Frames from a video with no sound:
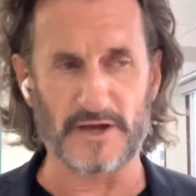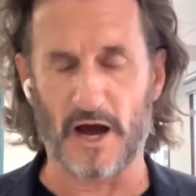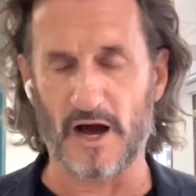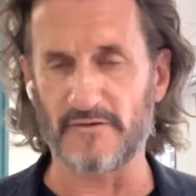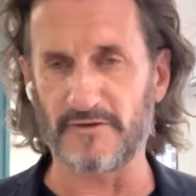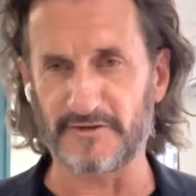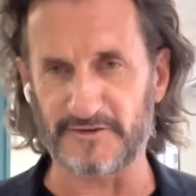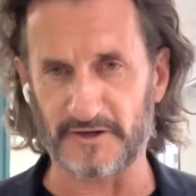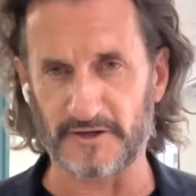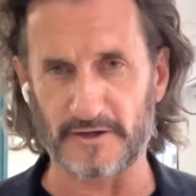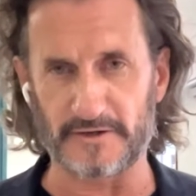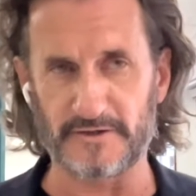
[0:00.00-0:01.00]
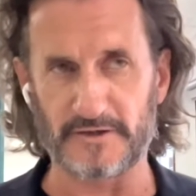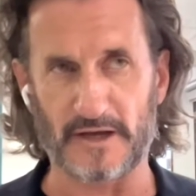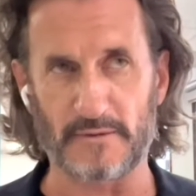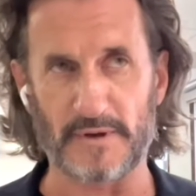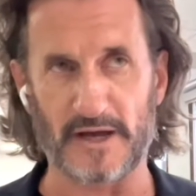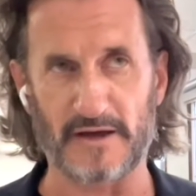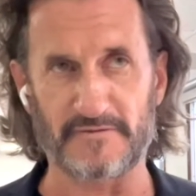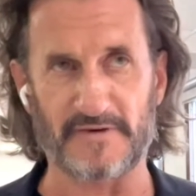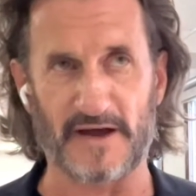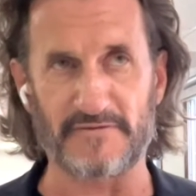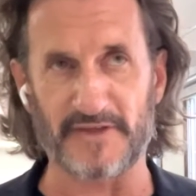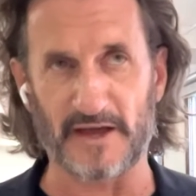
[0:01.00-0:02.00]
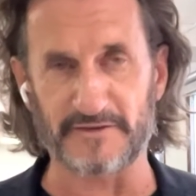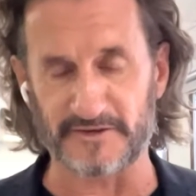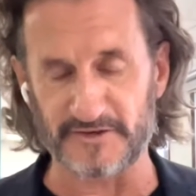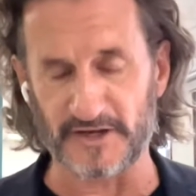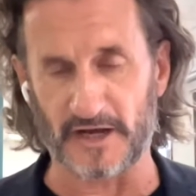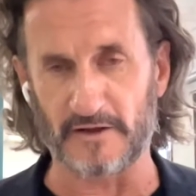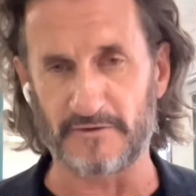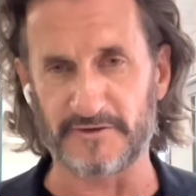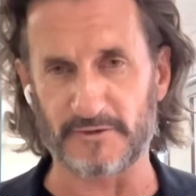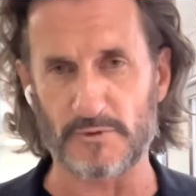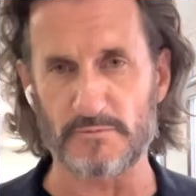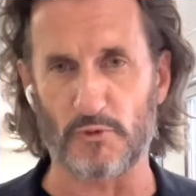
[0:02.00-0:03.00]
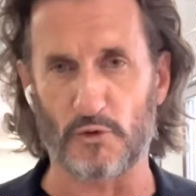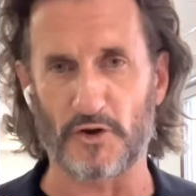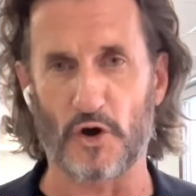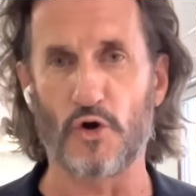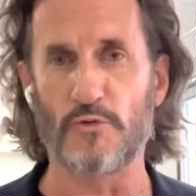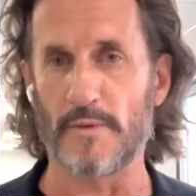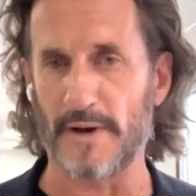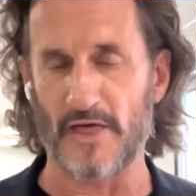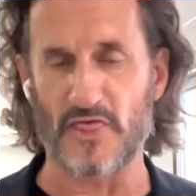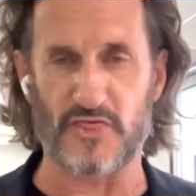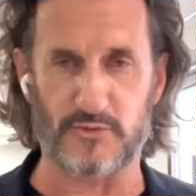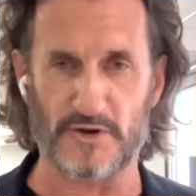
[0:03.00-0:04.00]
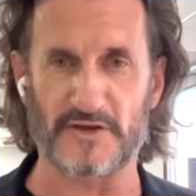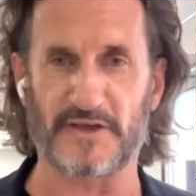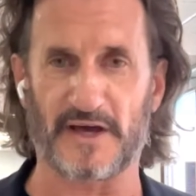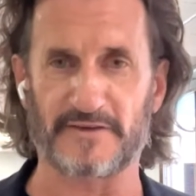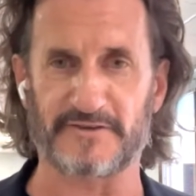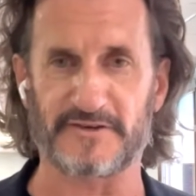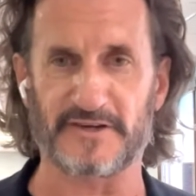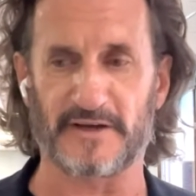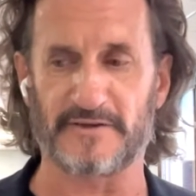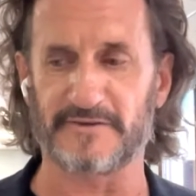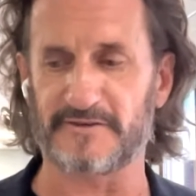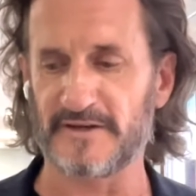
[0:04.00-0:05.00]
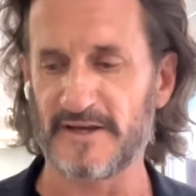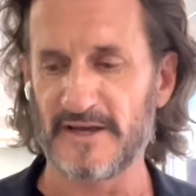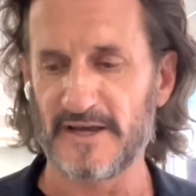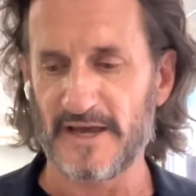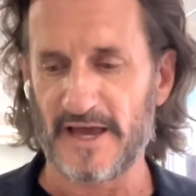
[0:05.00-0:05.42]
harvested about 5,000 tons, and we brought home about 3,000 tons.